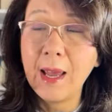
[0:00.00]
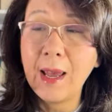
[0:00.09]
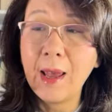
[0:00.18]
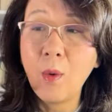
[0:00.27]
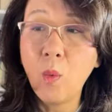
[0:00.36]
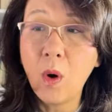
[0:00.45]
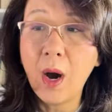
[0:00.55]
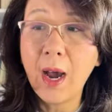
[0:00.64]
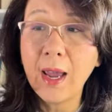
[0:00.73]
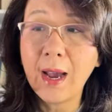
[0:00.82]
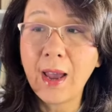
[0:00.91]
and
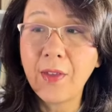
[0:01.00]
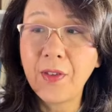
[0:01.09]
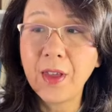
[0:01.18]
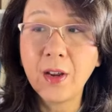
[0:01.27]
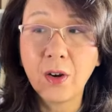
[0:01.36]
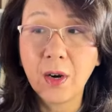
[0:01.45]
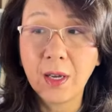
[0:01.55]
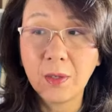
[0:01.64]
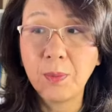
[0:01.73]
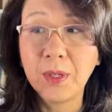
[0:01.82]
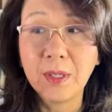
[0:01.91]
why I think her
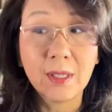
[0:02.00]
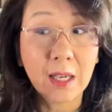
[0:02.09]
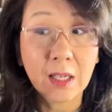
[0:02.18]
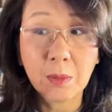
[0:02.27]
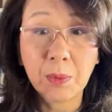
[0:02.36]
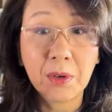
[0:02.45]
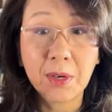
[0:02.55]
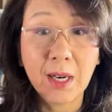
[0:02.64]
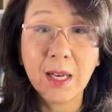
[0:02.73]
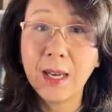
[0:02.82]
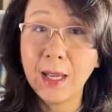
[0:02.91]
husband
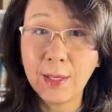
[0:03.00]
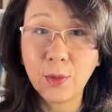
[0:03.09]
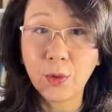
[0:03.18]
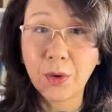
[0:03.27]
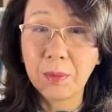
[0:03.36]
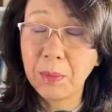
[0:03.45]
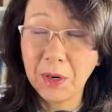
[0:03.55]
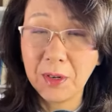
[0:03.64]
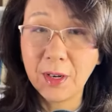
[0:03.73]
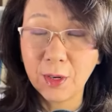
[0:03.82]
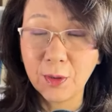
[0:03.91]
desperately needs her
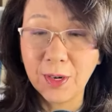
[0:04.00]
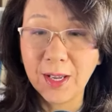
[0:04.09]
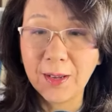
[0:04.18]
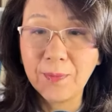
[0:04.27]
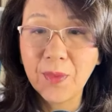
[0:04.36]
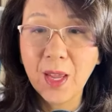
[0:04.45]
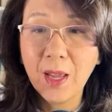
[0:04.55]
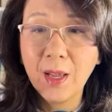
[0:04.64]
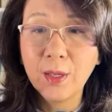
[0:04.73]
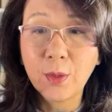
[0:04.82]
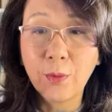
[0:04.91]
politically.
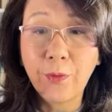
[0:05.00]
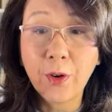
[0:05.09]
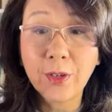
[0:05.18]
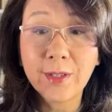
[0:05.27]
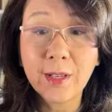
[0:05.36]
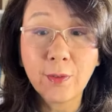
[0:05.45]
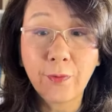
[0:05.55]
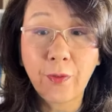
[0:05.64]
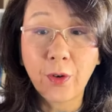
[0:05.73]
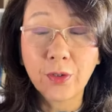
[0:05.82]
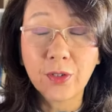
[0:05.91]
So first things
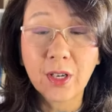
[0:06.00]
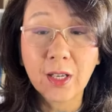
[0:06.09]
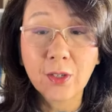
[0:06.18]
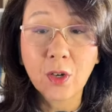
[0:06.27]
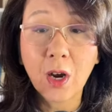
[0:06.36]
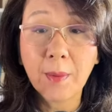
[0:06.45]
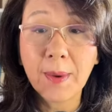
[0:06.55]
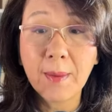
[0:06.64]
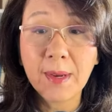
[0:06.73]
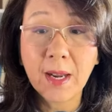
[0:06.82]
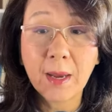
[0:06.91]
first, let's talk
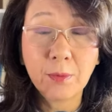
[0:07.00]
about Madame